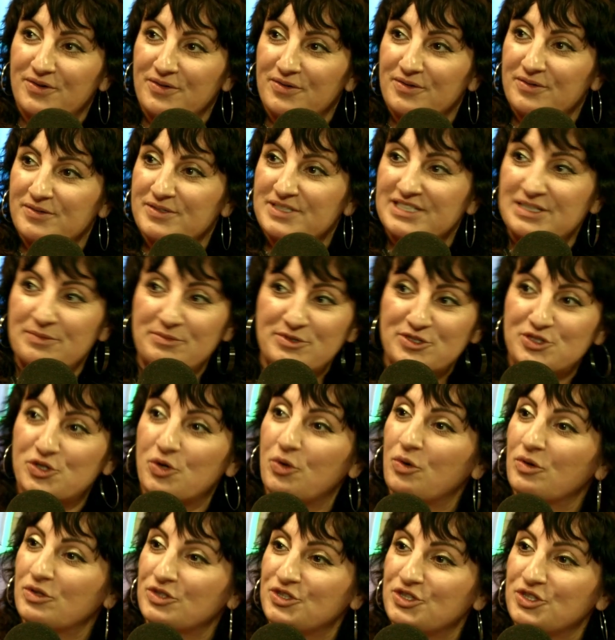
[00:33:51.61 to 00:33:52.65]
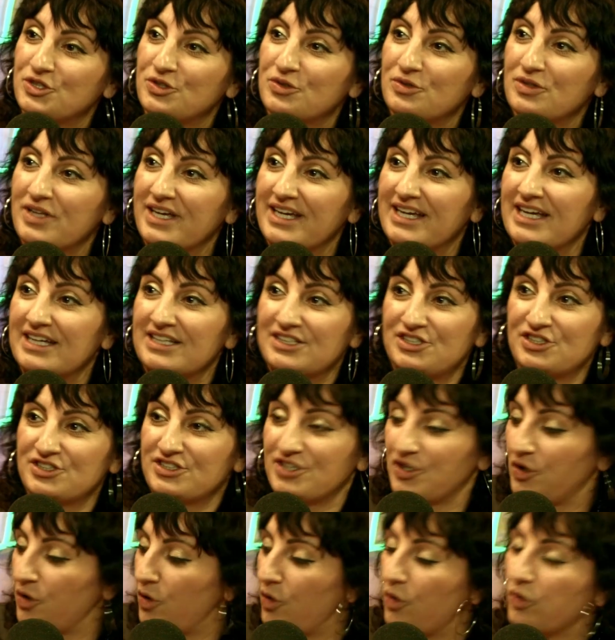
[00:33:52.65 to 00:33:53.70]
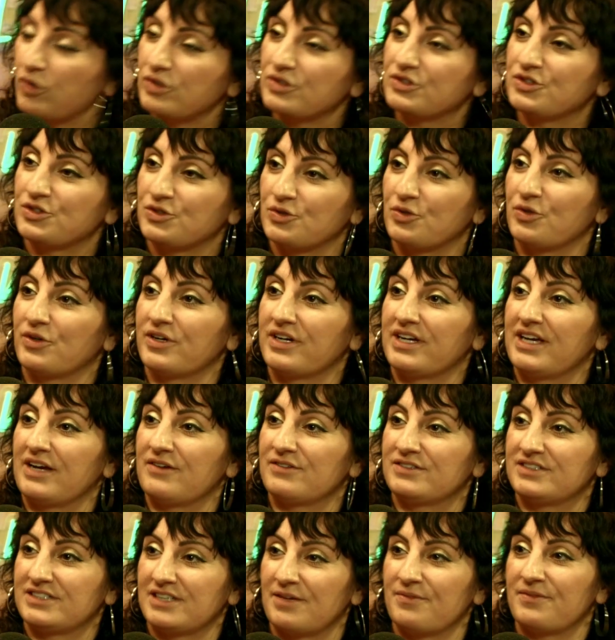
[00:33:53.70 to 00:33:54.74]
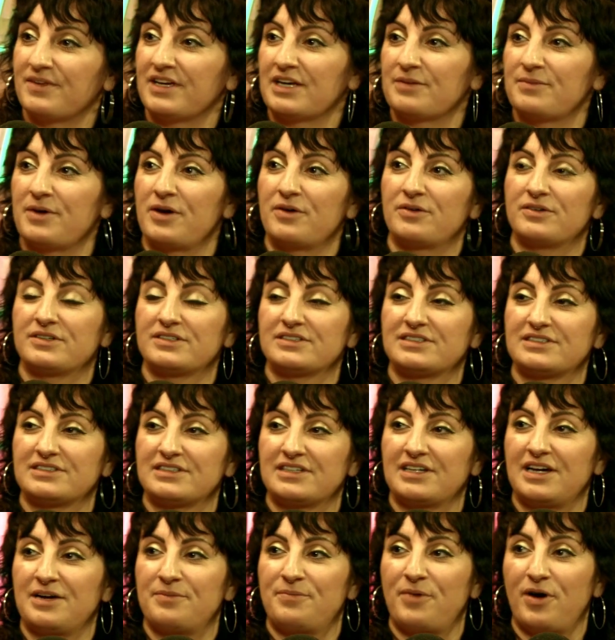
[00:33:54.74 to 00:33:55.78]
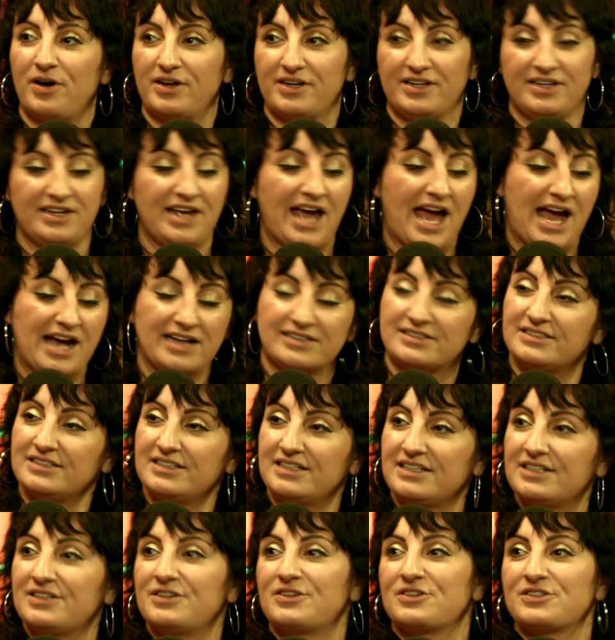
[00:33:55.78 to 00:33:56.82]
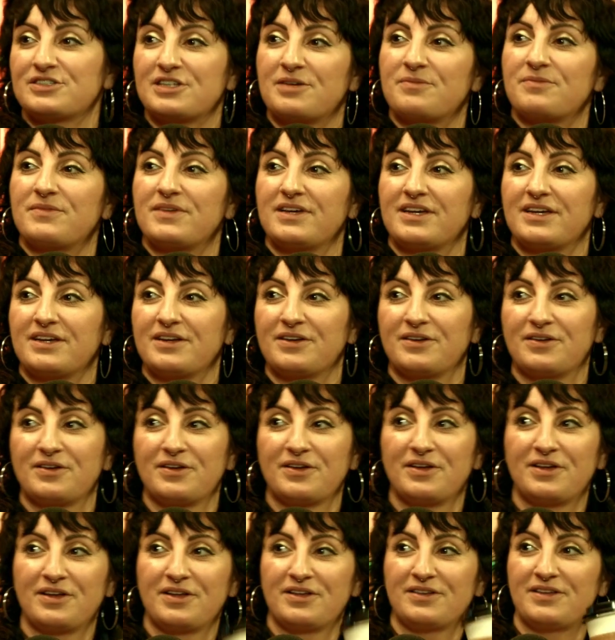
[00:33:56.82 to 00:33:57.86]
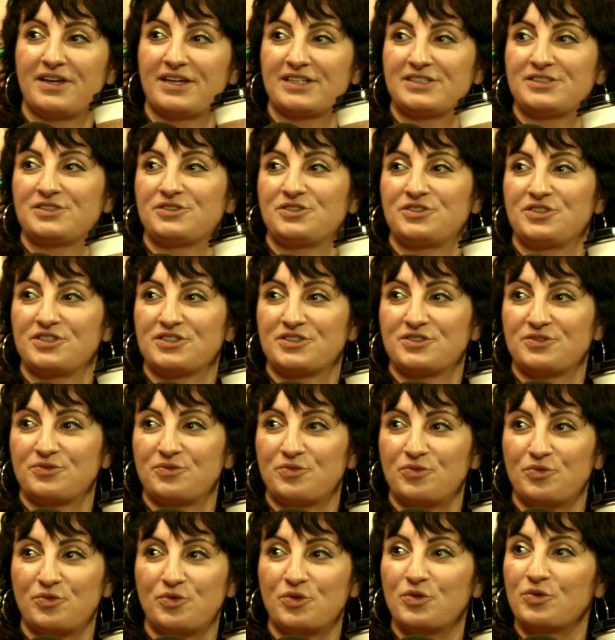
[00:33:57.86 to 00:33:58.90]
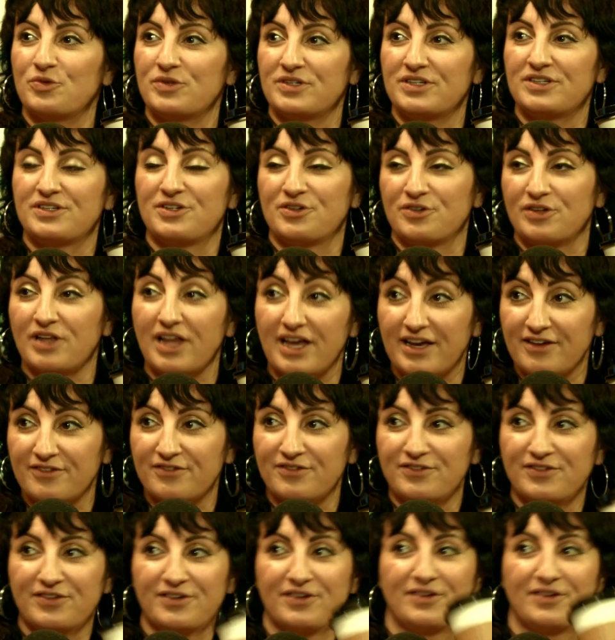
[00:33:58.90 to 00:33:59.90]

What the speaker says: Someone told you, like just a horror story of something about a body accident or something that's just ruined your life.